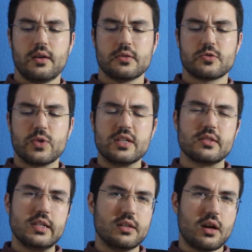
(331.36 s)

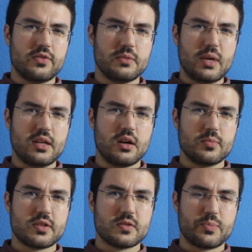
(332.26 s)
strangely enough, it may come
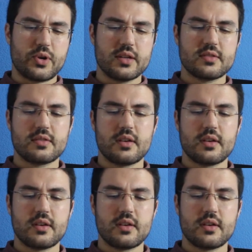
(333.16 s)
as a surprise